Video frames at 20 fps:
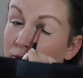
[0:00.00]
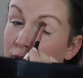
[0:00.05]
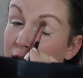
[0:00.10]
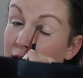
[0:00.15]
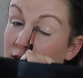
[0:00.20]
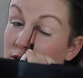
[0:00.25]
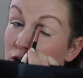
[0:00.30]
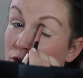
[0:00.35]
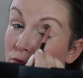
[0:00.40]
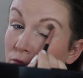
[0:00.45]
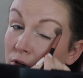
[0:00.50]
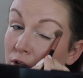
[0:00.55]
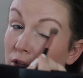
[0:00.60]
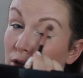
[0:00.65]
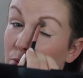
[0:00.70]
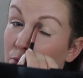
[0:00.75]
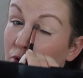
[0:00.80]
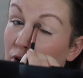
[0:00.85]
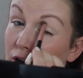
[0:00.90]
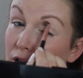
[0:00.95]
That's a really
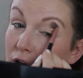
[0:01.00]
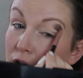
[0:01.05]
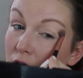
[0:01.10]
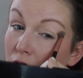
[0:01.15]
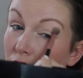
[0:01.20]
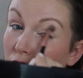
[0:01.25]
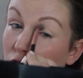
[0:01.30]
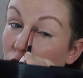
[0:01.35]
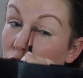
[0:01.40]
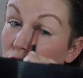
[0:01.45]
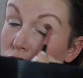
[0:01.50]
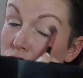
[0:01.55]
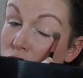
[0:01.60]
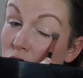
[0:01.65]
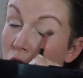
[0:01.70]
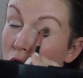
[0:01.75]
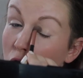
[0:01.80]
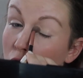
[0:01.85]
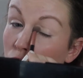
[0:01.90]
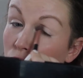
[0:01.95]
pretty color. Looks
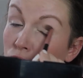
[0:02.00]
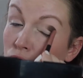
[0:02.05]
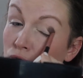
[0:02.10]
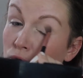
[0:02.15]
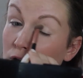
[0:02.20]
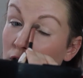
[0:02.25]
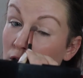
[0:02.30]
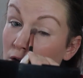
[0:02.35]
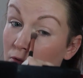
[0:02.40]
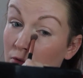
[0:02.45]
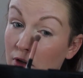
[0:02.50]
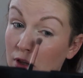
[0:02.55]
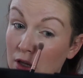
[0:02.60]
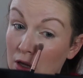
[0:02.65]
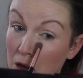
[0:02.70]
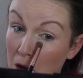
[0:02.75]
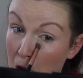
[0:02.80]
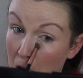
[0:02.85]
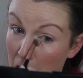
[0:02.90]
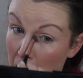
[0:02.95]
really, really
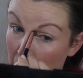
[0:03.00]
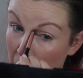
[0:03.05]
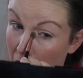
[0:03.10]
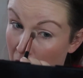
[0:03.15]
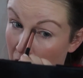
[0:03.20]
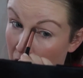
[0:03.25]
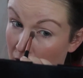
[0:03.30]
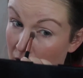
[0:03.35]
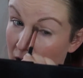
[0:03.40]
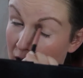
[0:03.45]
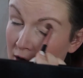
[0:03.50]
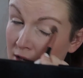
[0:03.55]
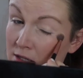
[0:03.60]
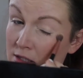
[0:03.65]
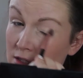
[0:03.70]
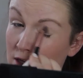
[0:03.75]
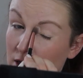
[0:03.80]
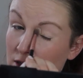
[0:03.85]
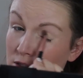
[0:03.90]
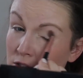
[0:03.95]
good on any
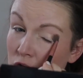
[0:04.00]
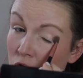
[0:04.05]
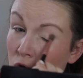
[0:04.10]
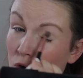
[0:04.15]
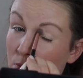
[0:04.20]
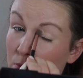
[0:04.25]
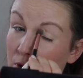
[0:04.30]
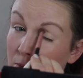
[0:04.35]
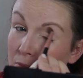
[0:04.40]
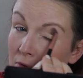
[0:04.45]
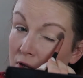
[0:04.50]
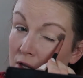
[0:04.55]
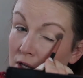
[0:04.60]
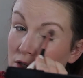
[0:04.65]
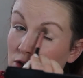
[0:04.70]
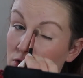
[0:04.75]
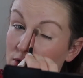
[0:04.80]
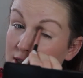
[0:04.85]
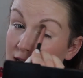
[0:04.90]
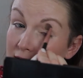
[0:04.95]
skin tone. People can
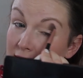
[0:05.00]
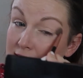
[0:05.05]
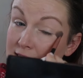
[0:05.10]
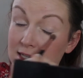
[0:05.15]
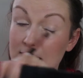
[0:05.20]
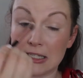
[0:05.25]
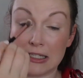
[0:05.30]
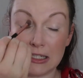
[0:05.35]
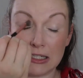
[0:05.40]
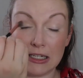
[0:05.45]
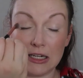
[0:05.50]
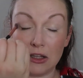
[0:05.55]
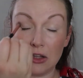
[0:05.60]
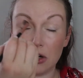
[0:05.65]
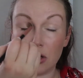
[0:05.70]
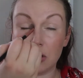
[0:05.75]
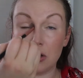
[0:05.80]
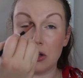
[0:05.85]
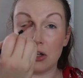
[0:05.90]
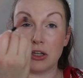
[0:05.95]
use that as
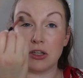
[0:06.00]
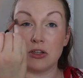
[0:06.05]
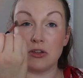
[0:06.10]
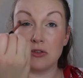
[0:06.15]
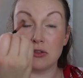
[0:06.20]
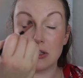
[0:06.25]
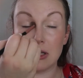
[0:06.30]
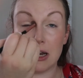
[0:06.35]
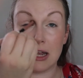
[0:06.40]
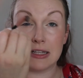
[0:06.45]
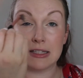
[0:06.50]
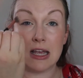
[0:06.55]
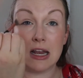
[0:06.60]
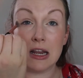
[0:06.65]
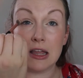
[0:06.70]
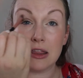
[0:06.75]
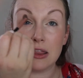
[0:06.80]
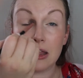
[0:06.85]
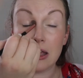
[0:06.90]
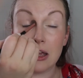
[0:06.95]
concealer. You can use it as
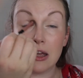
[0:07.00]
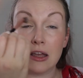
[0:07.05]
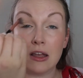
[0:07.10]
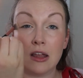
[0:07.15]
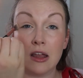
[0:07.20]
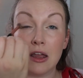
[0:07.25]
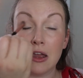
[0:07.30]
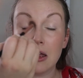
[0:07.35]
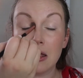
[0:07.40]
anything.